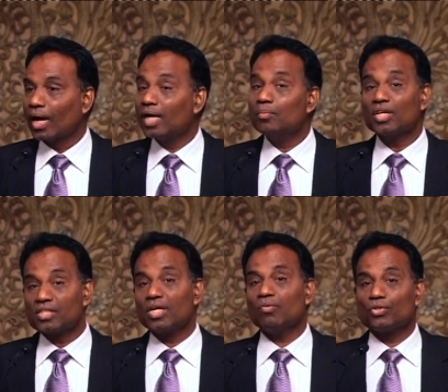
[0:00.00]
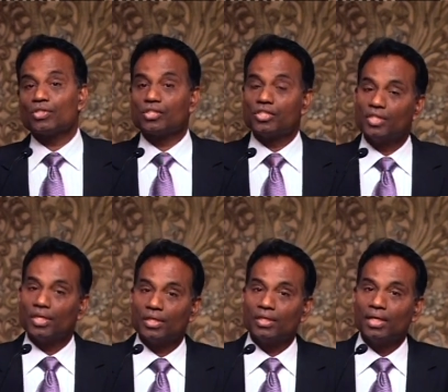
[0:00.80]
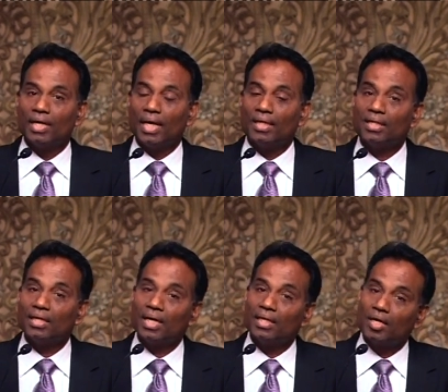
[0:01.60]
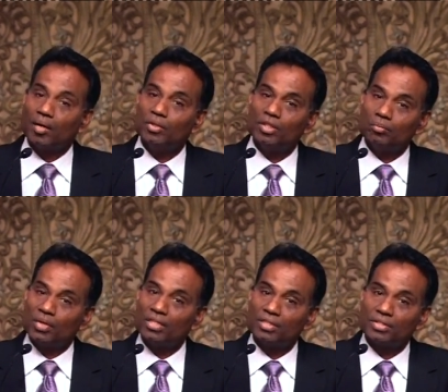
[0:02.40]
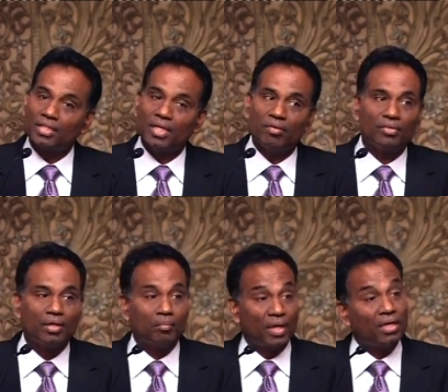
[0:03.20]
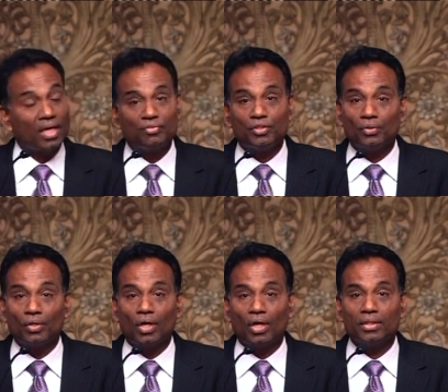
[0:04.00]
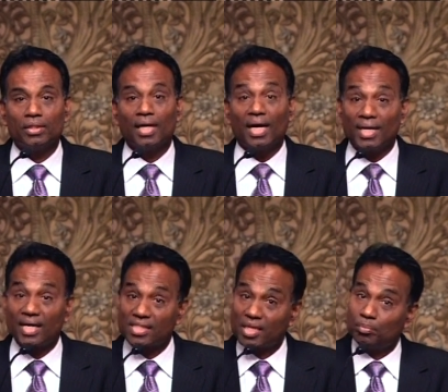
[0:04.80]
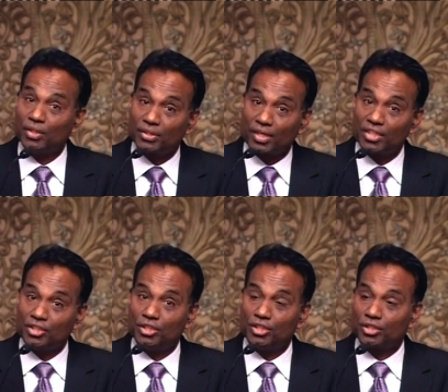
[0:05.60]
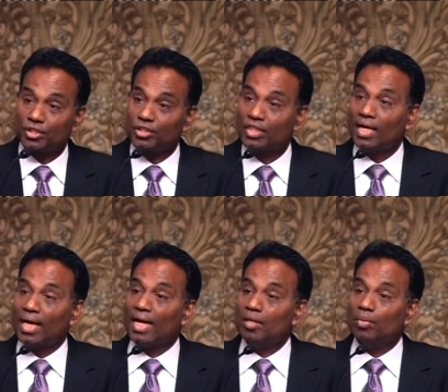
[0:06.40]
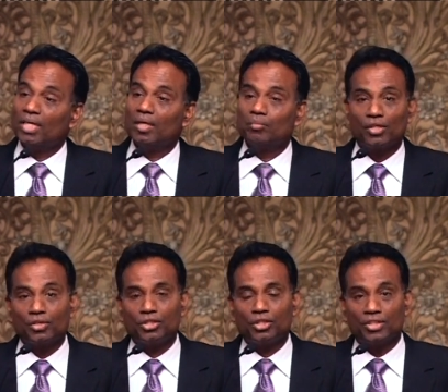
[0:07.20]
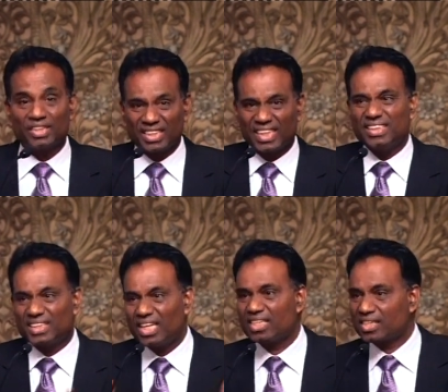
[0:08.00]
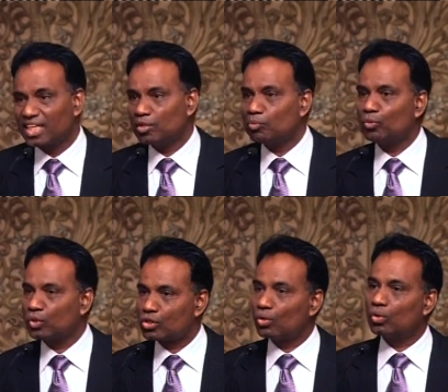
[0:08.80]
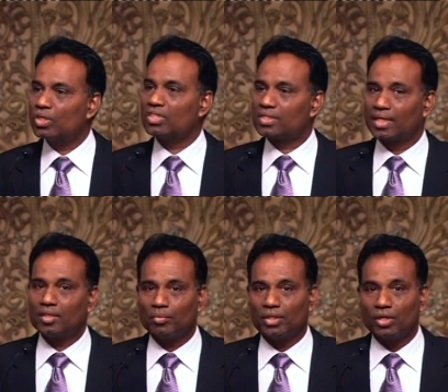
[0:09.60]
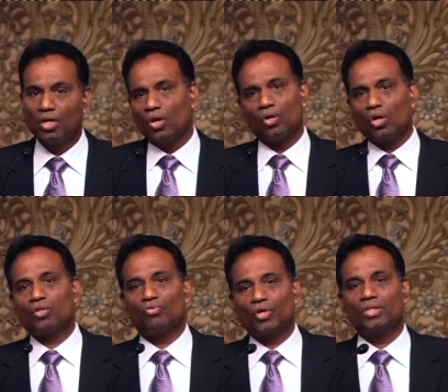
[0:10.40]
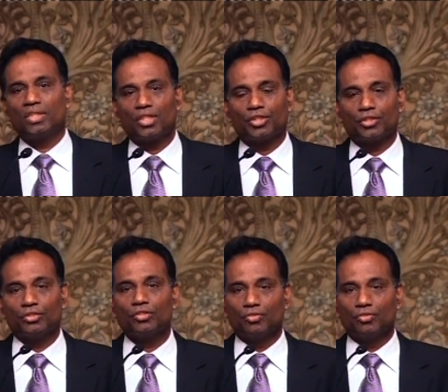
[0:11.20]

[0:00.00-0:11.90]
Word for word: I myself was a sinner and then I committed myself, my life to God. I accepted Christ Jesus and became a Christian. That entire statement was a loaded statement, a lot of contradiction.